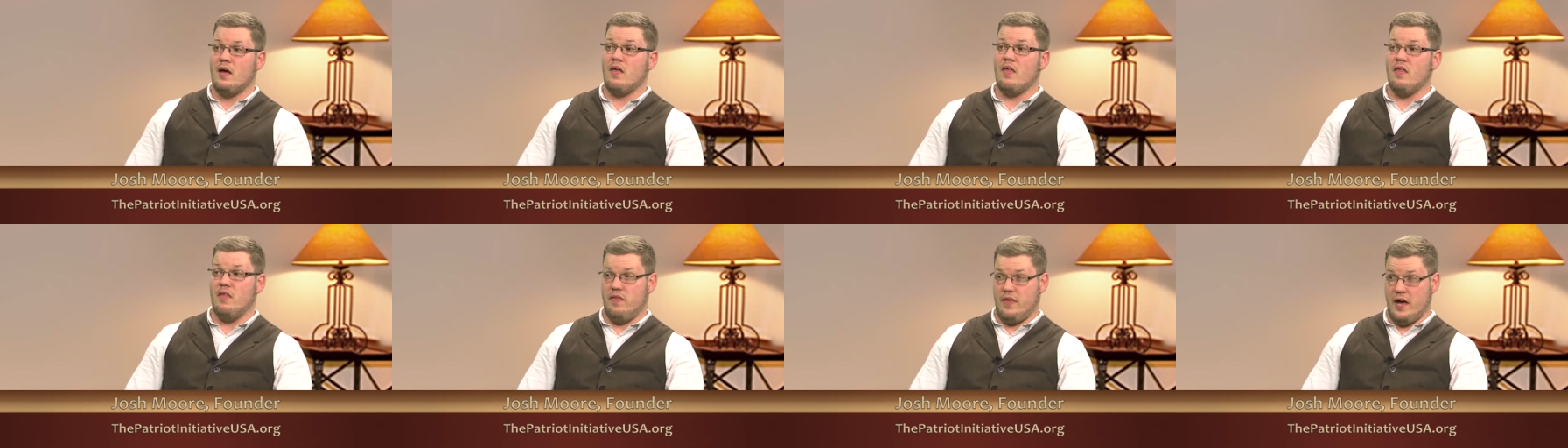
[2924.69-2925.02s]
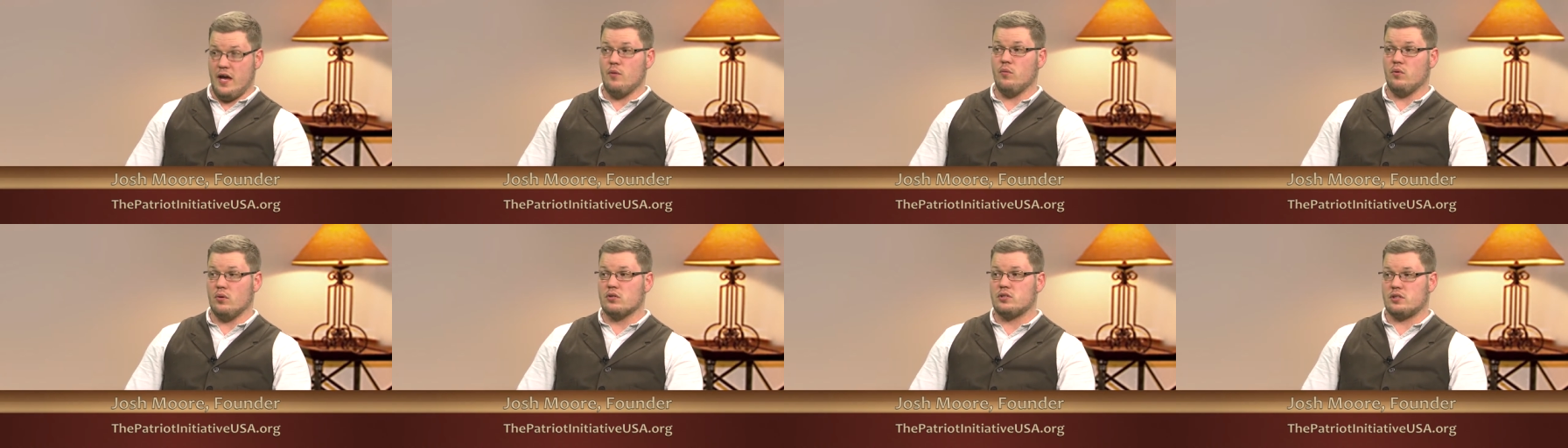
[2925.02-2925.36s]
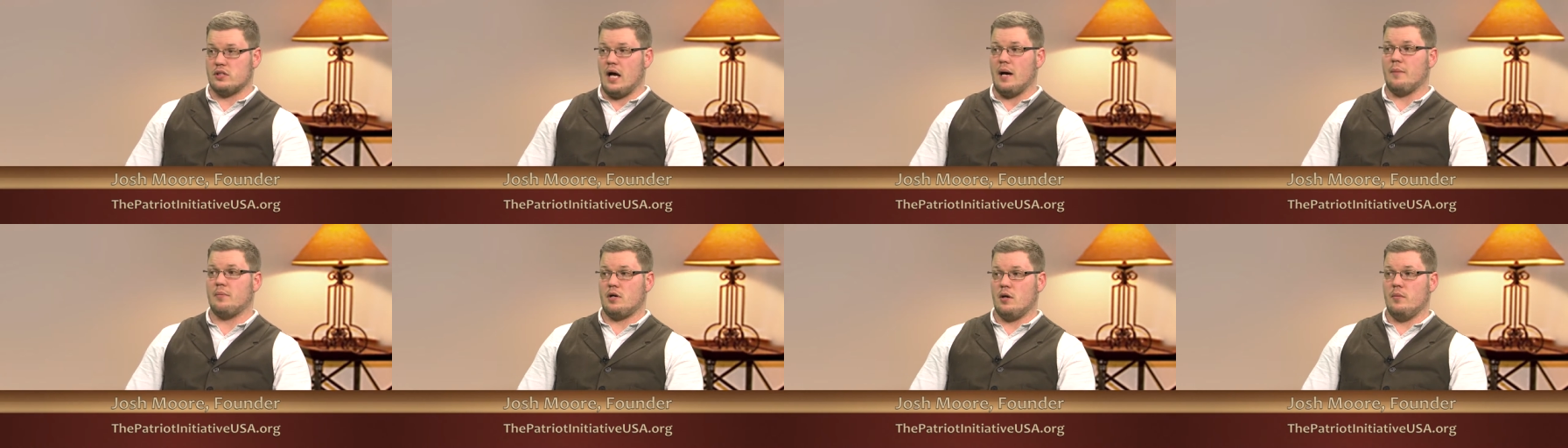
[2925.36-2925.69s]
They will
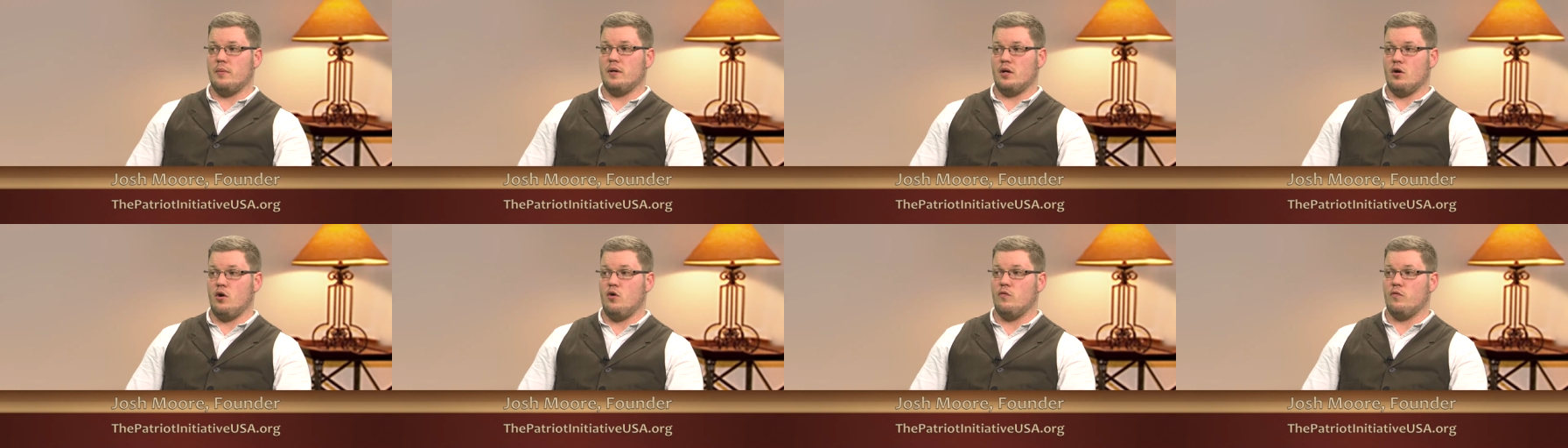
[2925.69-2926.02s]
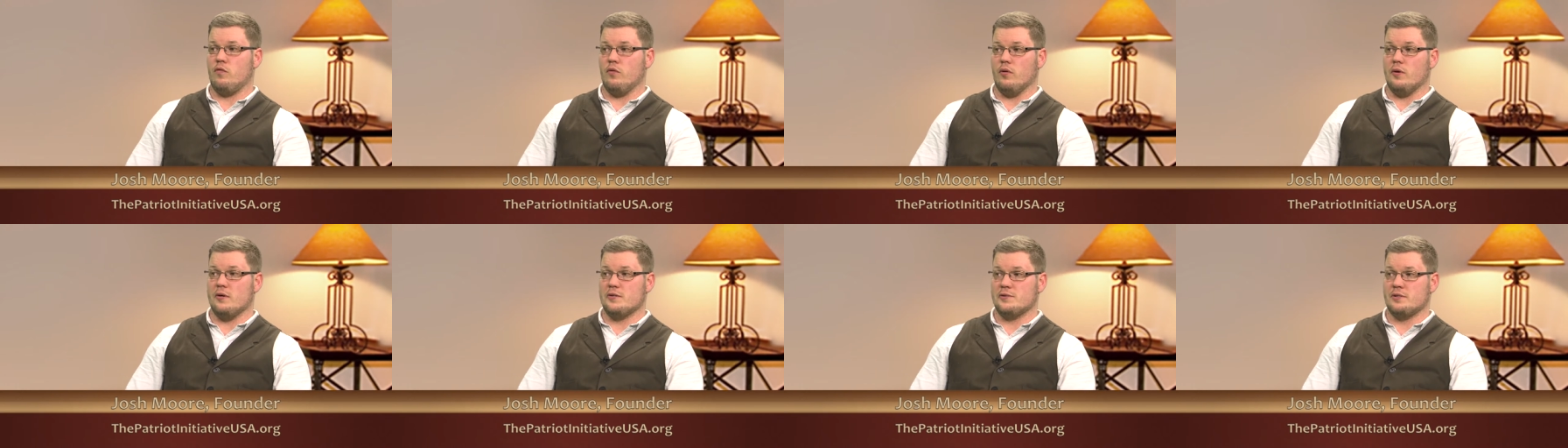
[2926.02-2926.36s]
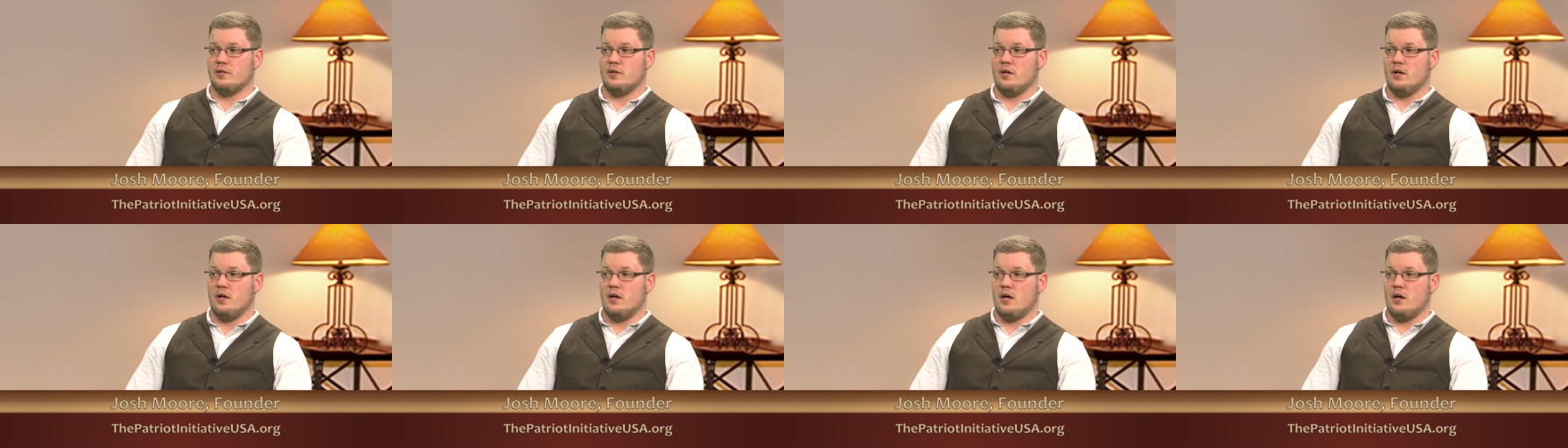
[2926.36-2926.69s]
stop coming over
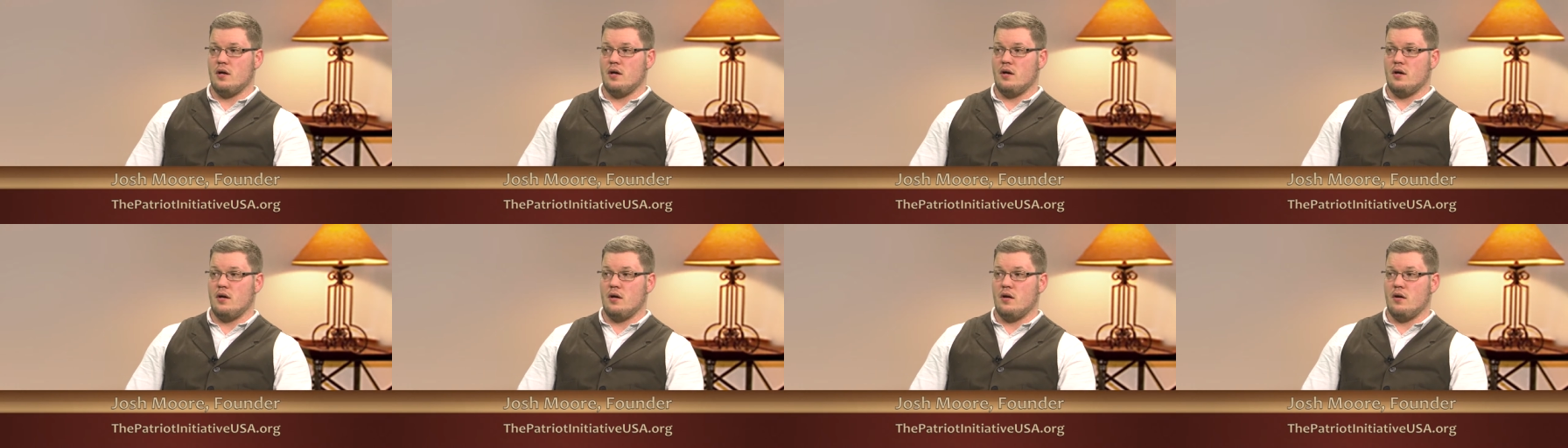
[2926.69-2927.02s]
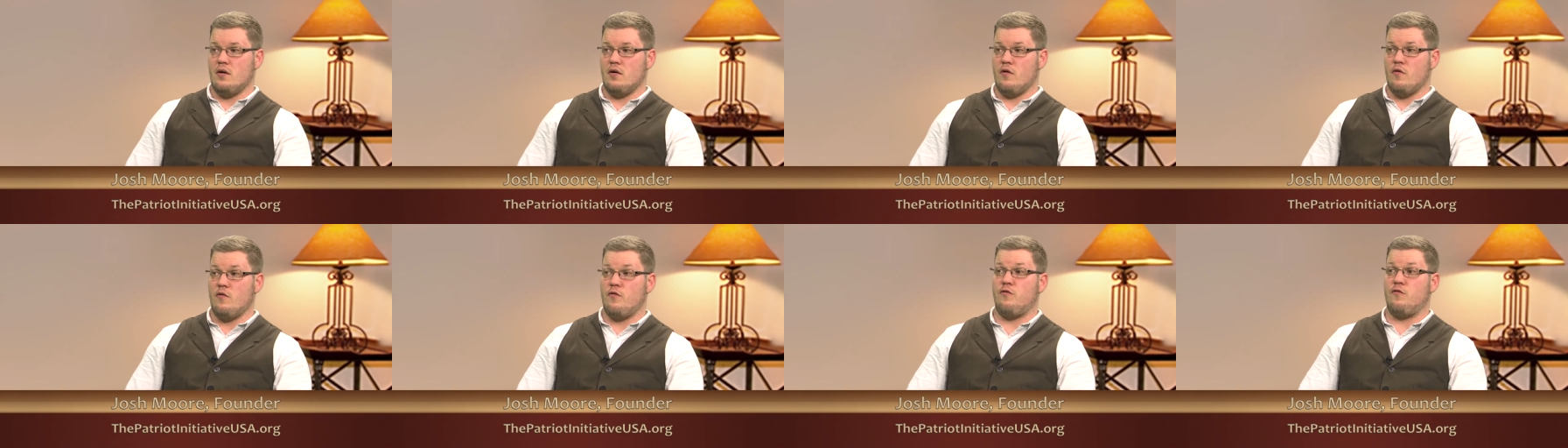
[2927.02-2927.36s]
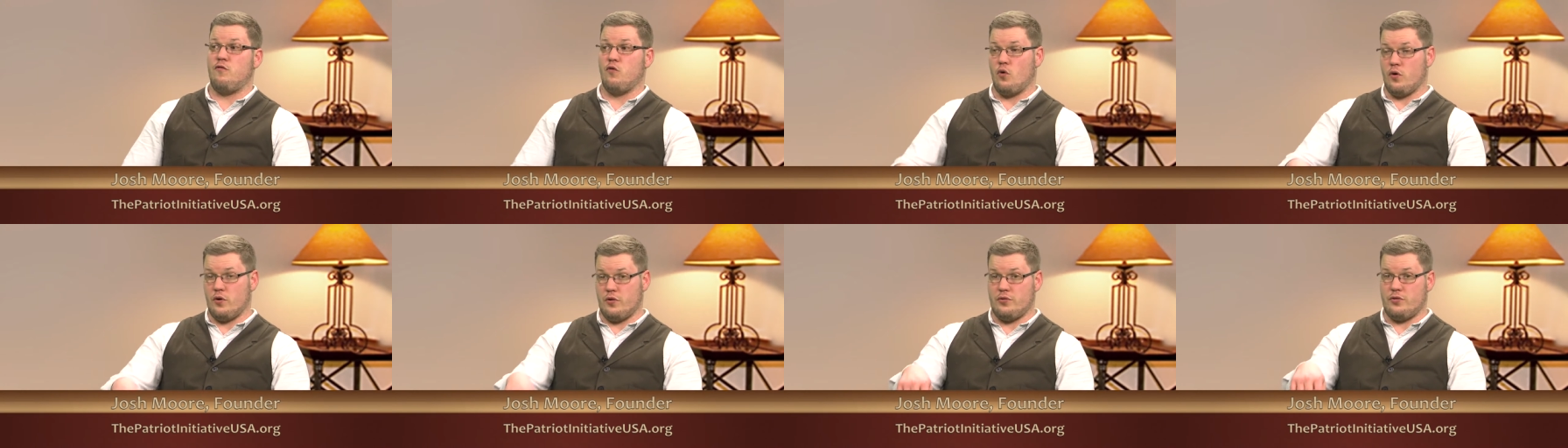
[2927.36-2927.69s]

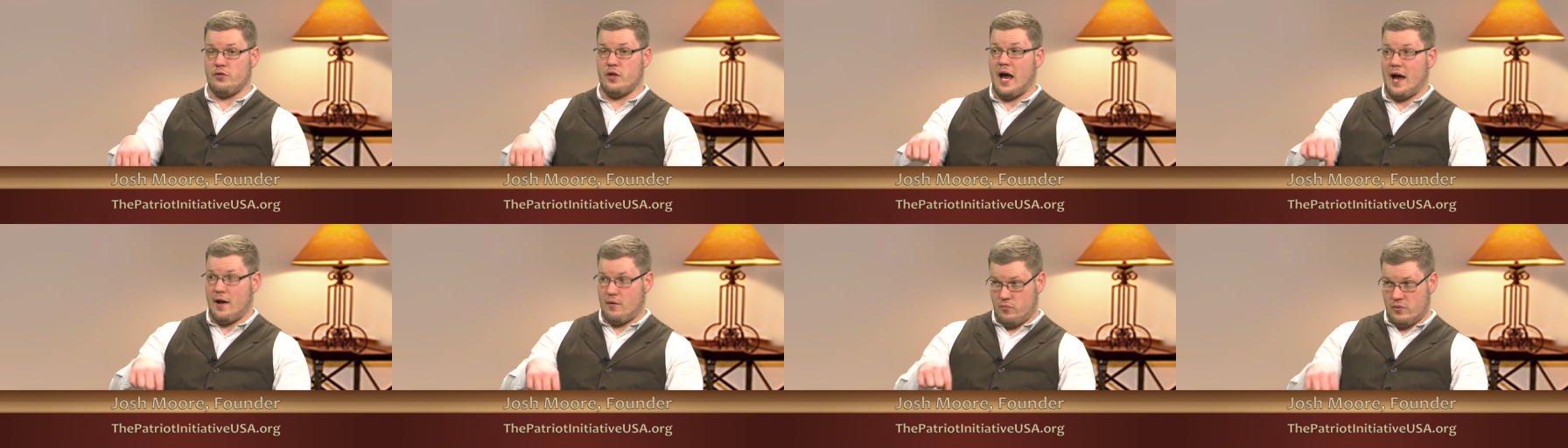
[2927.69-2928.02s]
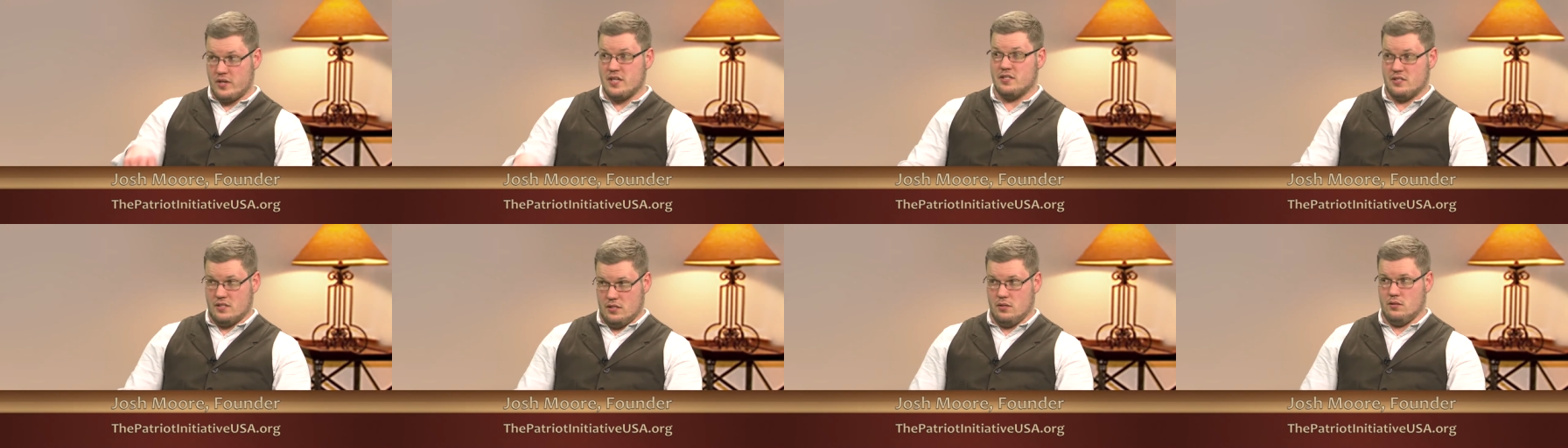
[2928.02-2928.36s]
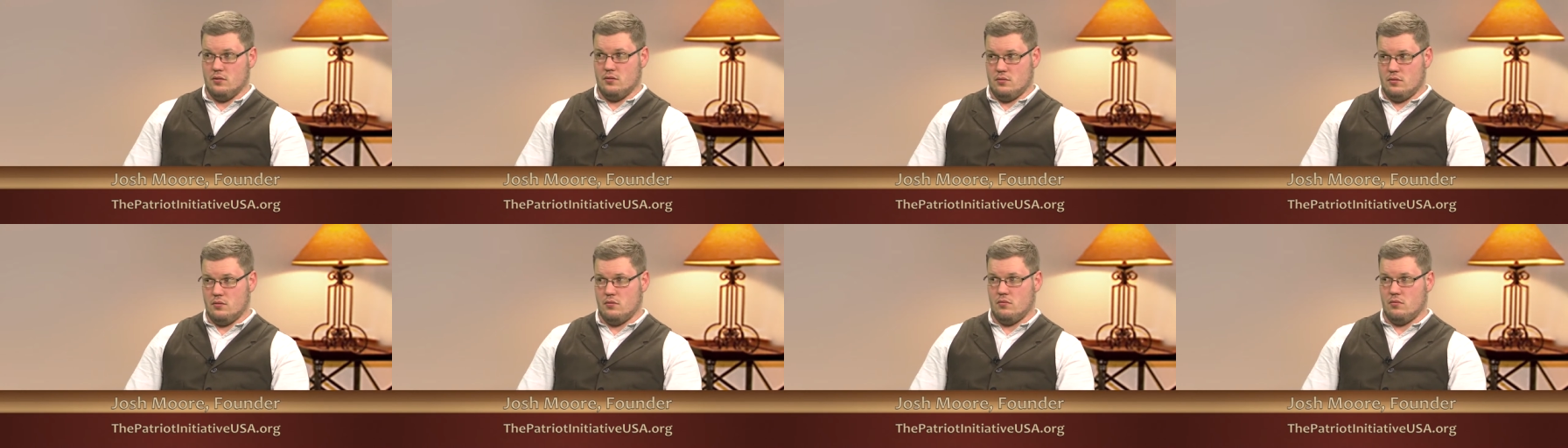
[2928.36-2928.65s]
for that reason.